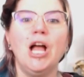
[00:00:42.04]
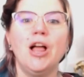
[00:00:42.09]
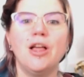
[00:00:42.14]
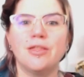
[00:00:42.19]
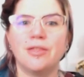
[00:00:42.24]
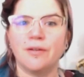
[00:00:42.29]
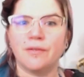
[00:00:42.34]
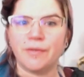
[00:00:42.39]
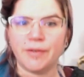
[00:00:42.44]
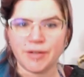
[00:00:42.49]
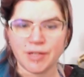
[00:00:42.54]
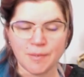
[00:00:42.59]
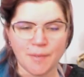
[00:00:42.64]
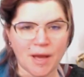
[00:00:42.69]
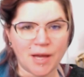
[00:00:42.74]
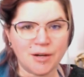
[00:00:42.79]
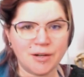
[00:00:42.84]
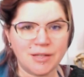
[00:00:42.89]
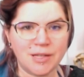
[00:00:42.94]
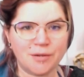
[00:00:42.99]
The first
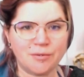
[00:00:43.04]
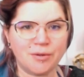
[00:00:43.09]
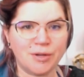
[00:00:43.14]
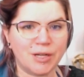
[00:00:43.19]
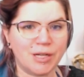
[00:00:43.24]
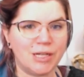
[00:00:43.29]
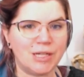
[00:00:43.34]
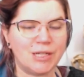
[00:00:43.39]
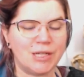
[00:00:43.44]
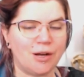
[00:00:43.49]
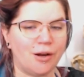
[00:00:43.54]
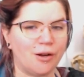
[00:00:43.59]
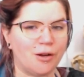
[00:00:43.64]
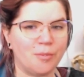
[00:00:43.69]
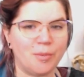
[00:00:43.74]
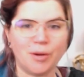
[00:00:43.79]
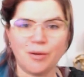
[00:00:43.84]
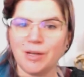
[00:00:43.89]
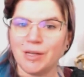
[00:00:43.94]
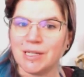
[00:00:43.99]
pattern that we're going to talk
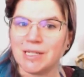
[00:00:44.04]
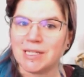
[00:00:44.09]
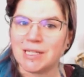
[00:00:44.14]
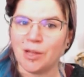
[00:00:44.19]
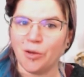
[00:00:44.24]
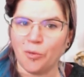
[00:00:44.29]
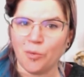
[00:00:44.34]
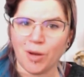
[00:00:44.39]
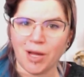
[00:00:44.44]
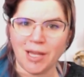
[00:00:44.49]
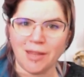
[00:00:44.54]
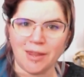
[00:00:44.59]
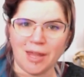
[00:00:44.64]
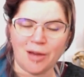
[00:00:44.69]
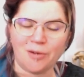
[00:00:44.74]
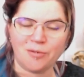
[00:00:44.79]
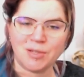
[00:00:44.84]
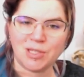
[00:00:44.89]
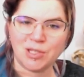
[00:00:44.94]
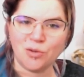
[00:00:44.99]
about is the one
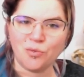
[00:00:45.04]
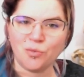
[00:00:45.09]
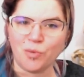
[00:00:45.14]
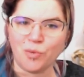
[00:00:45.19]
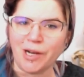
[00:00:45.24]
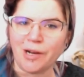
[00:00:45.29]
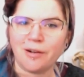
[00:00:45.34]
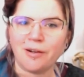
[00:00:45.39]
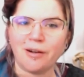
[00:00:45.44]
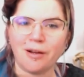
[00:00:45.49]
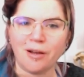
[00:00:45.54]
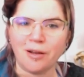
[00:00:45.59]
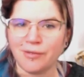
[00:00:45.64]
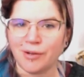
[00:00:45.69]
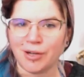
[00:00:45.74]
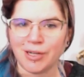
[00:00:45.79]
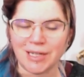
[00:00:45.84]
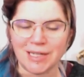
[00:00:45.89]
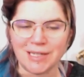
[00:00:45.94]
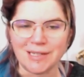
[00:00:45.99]
that was the winner of
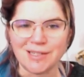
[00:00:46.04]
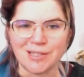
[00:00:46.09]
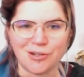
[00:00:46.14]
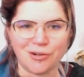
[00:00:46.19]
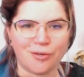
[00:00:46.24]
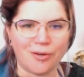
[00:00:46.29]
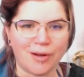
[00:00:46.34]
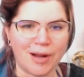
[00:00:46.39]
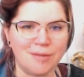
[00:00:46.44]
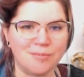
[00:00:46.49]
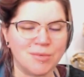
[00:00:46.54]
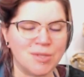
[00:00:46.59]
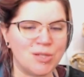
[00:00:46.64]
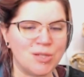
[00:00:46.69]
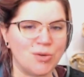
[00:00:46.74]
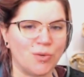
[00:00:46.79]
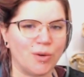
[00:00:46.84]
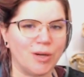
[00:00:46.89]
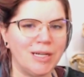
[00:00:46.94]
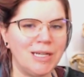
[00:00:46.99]
our Instagram
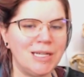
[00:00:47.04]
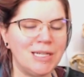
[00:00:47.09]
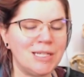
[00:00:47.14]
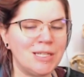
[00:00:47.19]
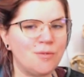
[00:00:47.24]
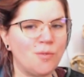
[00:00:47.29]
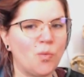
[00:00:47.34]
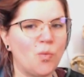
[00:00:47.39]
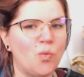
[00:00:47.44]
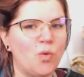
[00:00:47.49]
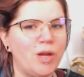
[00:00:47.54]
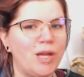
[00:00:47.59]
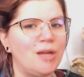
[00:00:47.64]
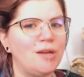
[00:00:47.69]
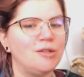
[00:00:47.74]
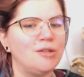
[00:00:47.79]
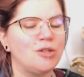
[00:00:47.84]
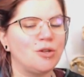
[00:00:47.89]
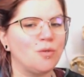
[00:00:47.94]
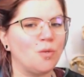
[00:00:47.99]
stories,
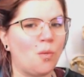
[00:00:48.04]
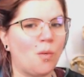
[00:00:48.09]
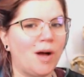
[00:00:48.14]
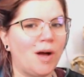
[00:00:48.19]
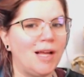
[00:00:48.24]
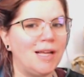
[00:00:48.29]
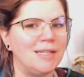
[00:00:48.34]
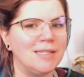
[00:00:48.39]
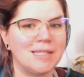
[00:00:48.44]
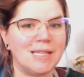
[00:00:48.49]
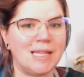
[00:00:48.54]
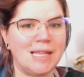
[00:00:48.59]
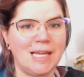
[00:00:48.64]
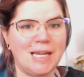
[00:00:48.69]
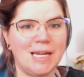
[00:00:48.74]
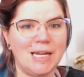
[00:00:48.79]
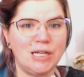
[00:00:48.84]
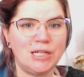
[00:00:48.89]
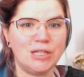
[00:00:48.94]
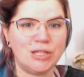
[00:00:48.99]
which was
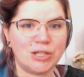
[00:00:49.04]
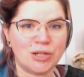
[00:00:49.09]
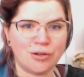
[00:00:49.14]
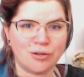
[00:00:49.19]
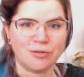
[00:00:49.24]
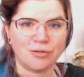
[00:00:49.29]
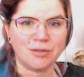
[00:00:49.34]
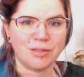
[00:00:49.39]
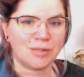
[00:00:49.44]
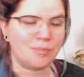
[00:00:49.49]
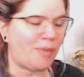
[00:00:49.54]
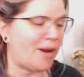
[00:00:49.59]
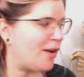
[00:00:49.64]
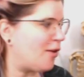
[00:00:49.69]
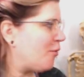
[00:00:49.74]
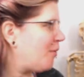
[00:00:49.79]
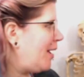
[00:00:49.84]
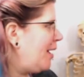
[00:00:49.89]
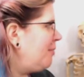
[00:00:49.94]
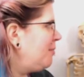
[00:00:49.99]
the turtle
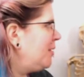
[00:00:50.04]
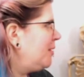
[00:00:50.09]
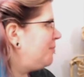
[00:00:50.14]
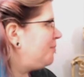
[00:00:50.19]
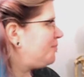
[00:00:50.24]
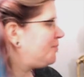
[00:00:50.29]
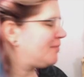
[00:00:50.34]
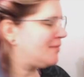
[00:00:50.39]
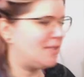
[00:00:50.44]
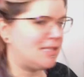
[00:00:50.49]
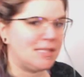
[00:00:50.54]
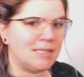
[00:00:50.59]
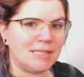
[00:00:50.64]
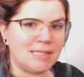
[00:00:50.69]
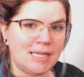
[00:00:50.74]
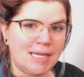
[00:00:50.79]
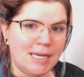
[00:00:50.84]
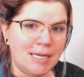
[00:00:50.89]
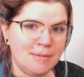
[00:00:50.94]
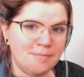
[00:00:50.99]
spiderweb.
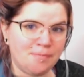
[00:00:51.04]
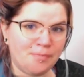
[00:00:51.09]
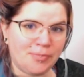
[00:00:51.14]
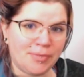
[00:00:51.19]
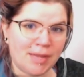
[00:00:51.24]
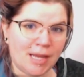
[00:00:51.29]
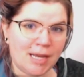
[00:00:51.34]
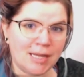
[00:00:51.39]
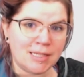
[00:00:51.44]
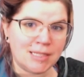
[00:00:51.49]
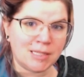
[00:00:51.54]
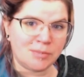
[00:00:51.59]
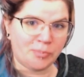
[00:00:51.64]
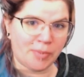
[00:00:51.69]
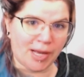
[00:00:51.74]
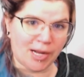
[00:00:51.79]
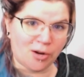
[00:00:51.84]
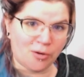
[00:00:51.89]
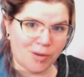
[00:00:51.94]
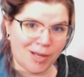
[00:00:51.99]
See?
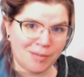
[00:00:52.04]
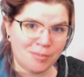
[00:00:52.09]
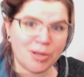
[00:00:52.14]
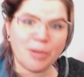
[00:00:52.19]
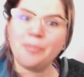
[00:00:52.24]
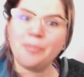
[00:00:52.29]
Spiderweb.